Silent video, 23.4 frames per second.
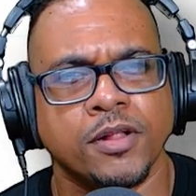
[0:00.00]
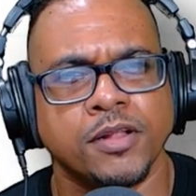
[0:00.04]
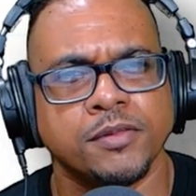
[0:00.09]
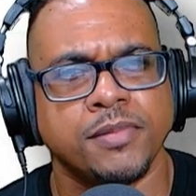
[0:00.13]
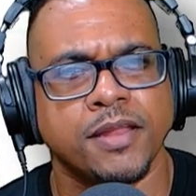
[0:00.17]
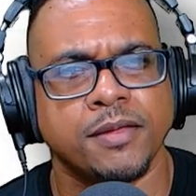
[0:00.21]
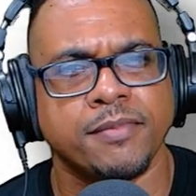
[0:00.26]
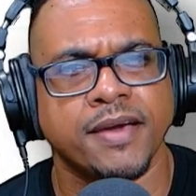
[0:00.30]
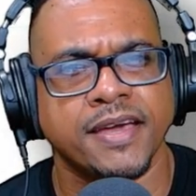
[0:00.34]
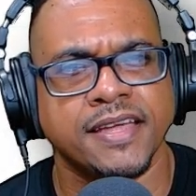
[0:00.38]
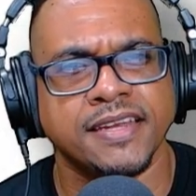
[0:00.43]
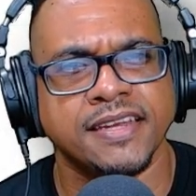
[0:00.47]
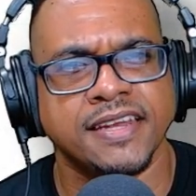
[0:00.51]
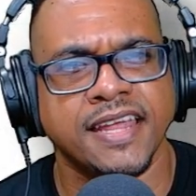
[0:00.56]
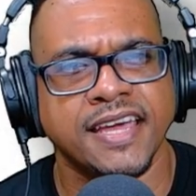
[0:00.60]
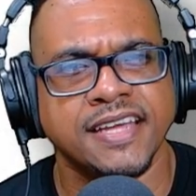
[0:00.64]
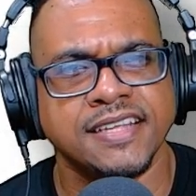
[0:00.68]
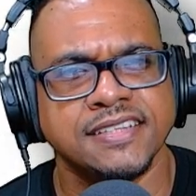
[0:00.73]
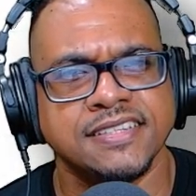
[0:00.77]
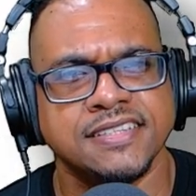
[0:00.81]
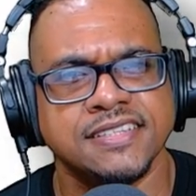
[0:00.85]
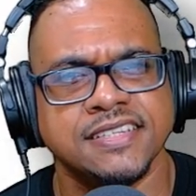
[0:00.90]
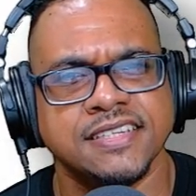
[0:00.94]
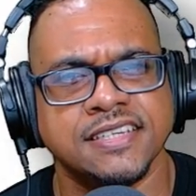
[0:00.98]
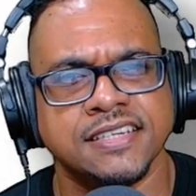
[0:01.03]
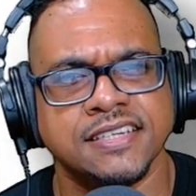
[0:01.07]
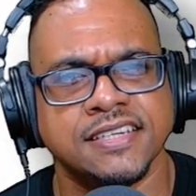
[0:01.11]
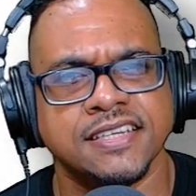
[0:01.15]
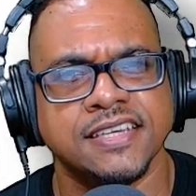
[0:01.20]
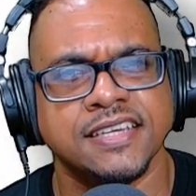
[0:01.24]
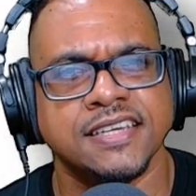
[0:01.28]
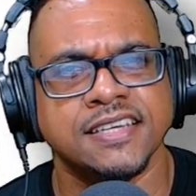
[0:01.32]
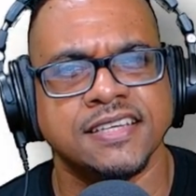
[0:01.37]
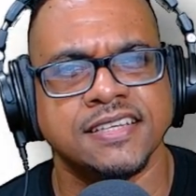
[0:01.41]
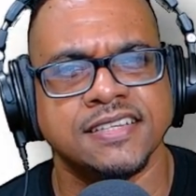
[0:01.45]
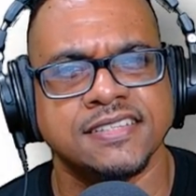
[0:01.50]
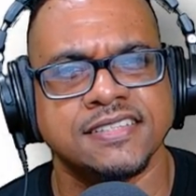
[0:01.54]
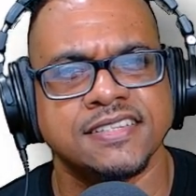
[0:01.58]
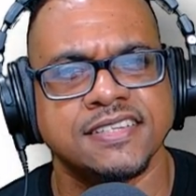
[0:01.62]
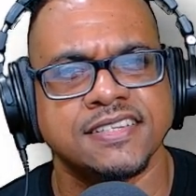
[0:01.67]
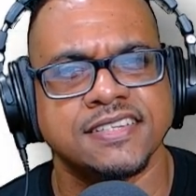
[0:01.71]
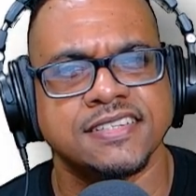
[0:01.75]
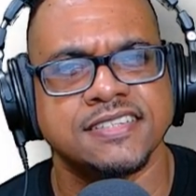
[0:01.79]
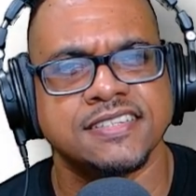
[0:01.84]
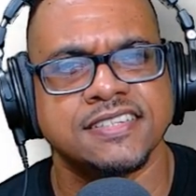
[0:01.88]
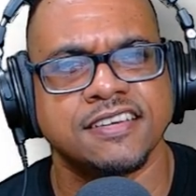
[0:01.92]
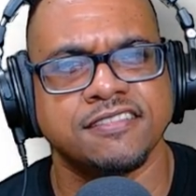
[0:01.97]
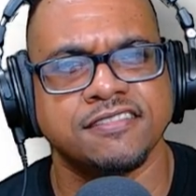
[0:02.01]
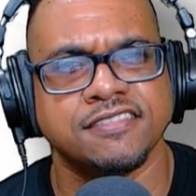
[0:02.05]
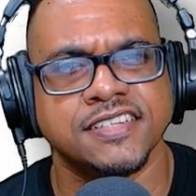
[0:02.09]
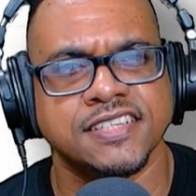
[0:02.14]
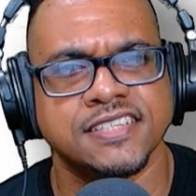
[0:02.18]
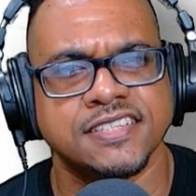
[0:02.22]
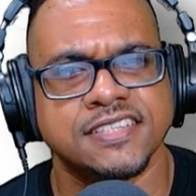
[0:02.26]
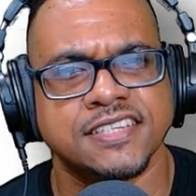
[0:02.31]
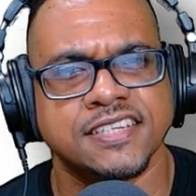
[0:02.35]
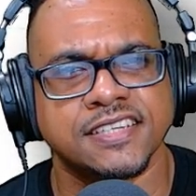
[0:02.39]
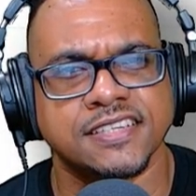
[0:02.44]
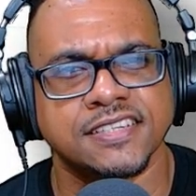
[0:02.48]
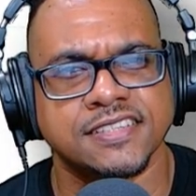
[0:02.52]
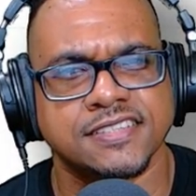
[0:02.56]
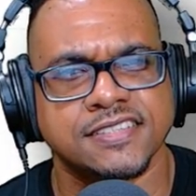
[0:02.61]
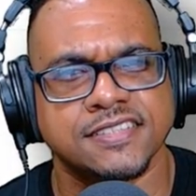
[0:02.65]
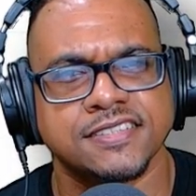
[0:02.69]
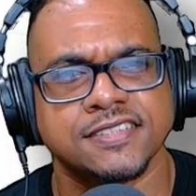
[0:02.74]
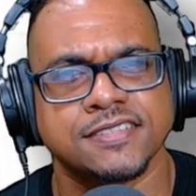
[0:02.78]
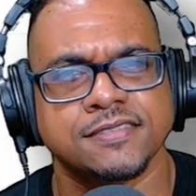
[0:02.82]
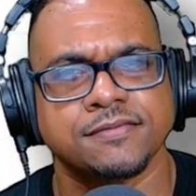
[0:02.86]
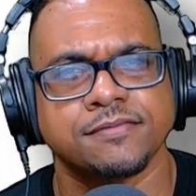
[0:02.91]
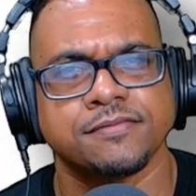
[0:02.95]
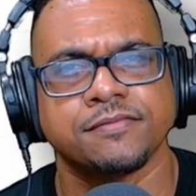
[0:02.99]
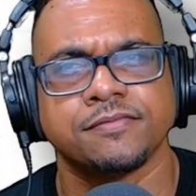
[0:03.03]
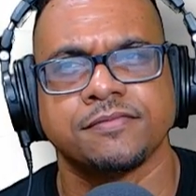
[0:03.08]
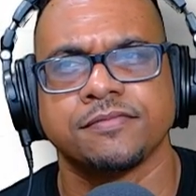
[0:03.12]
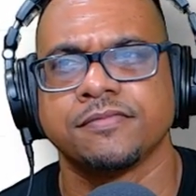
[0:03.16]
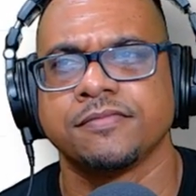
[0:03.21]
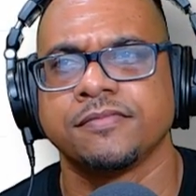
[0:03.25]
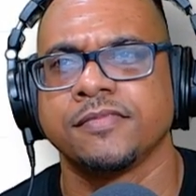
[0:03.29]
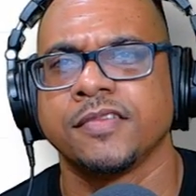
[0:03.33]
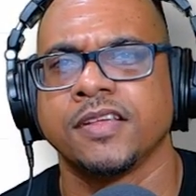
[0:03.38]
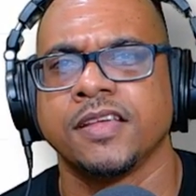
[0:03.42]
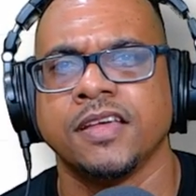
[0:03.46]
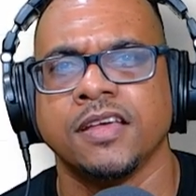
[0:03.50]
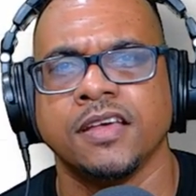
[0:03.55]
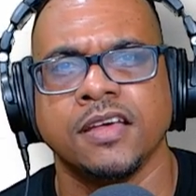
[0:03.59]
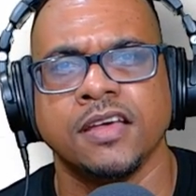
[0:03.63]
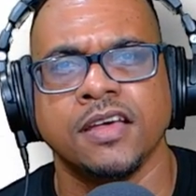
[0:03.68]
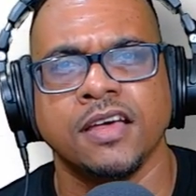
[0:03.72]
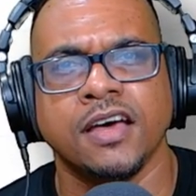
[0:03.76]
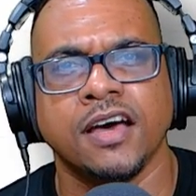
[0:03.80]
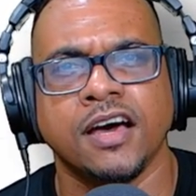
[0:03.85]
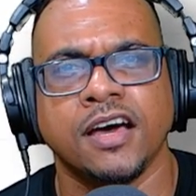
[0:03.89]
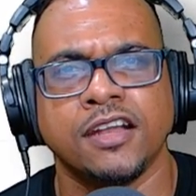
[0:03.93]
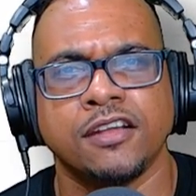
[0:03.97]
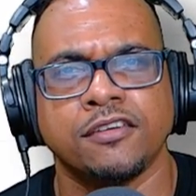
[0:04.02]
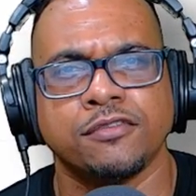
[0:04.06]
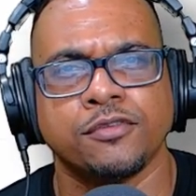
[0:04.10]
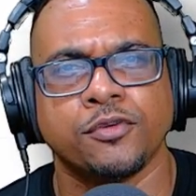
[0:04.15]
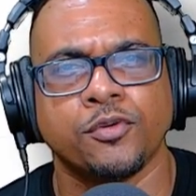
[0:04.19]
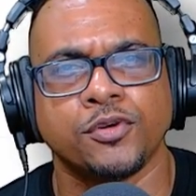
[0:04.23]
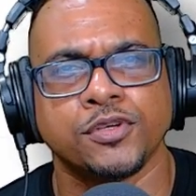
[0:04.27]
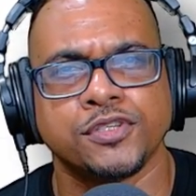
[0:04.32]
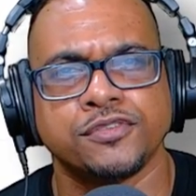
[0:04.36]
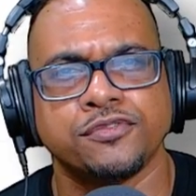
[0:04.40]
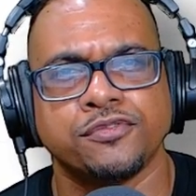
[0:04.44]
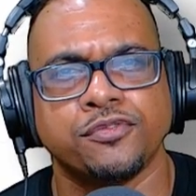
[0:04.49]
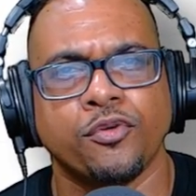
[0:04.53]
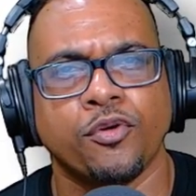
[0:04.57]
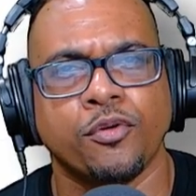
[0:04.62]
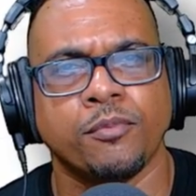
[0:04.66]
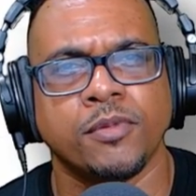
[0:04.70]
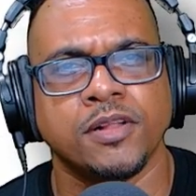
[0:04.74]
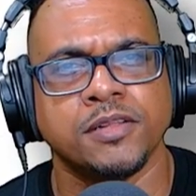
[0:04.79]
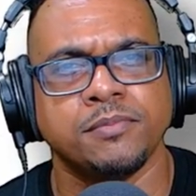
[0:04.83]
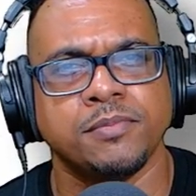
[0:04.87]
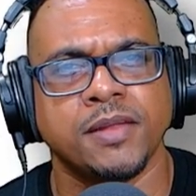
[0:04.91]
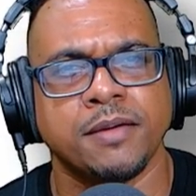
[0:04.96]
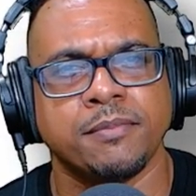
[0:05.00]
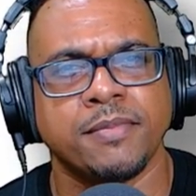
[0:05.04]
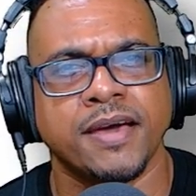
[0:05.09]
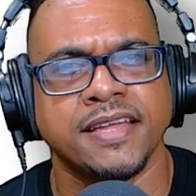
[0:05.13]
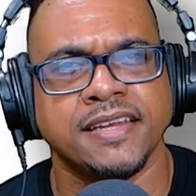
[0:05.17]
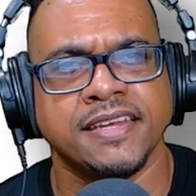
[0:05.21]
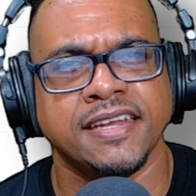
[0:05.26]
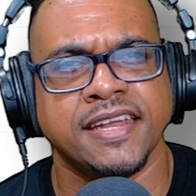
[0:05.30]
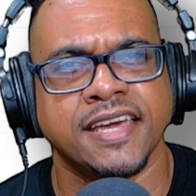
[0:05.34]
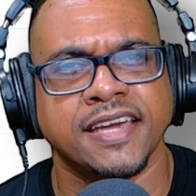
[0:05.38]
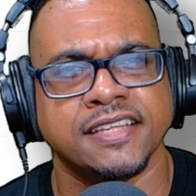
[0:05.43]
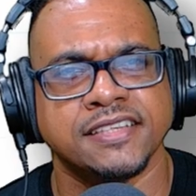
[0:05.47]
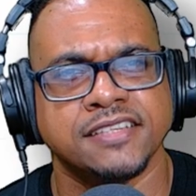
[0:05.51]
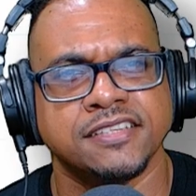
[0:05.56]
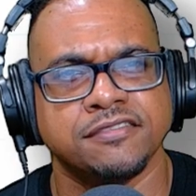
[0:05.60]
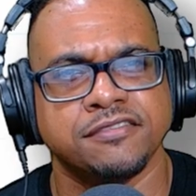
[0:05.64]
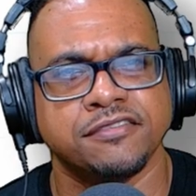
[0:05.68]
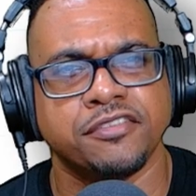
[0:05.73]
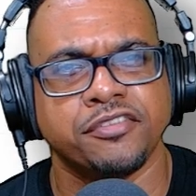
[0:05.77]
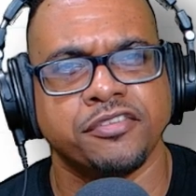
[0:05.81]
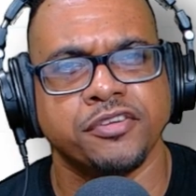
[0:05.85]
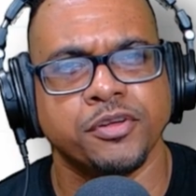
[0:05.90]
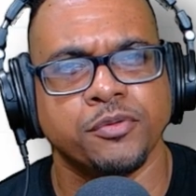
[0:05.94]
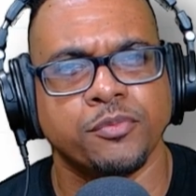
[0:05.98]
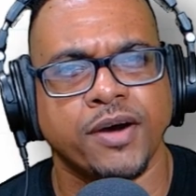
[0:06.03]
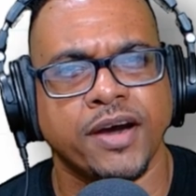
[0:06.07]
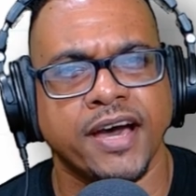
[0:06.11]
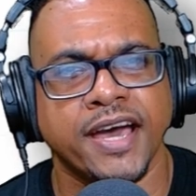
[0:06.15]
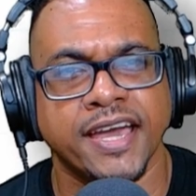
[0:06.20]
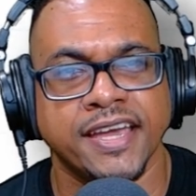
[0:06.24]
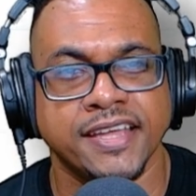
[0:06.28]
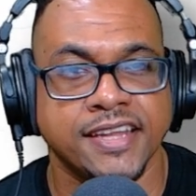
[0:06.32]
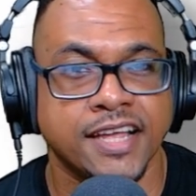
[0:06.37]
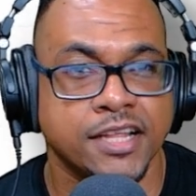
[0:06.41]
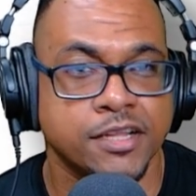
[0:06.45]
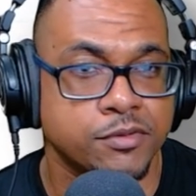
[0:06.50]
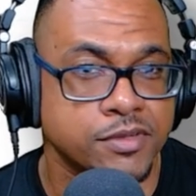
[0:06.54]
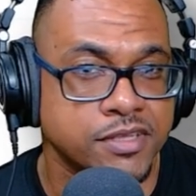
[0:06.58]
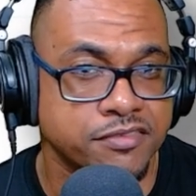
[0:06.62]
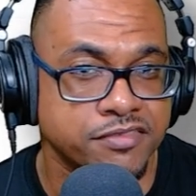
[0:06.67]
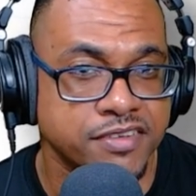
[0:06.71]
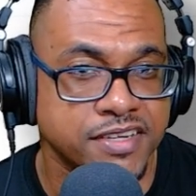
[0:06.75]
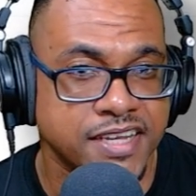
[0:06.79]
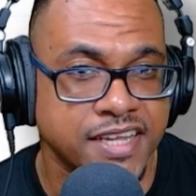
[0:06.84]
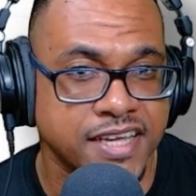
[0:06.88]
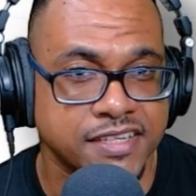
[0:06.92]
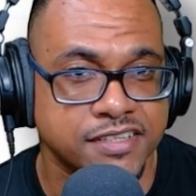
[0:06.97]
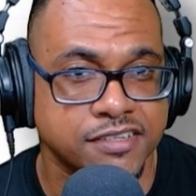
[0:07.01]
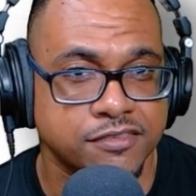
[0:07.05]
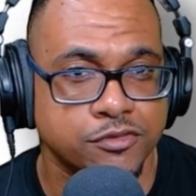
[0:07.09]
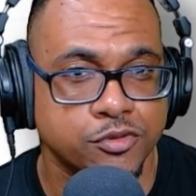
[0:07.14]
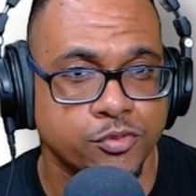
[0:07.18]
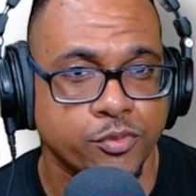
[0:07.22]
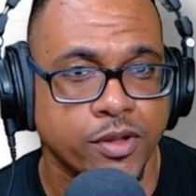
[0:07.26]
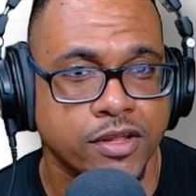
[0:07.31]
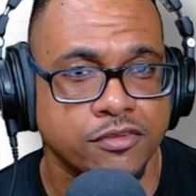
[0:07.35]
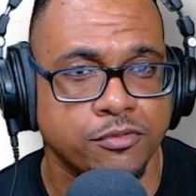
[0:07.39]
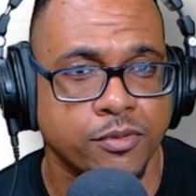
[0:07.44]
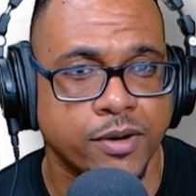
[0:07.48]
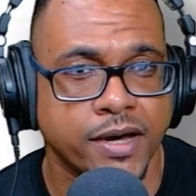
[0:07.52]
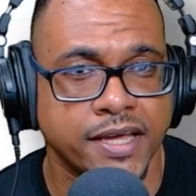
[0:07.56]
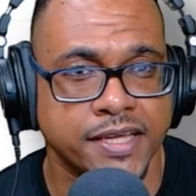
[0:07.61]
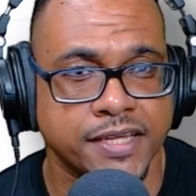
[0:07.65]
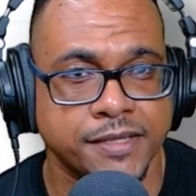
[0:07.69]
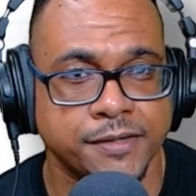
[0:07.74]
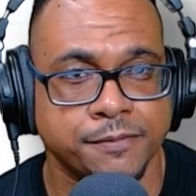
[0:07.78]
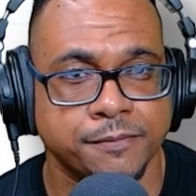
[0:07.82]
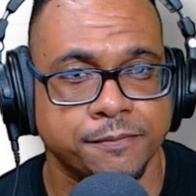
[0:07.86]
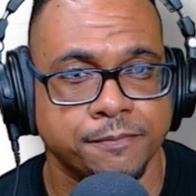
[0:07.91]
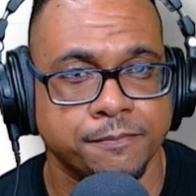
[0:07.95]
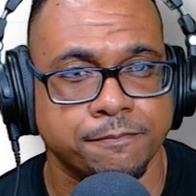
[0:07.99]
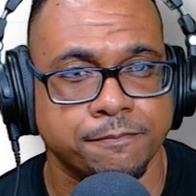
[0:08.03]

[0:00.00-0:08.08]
multiplied by 19 is 76. And of course, 4 multiplied by negative 3y, that will give you negative 12y.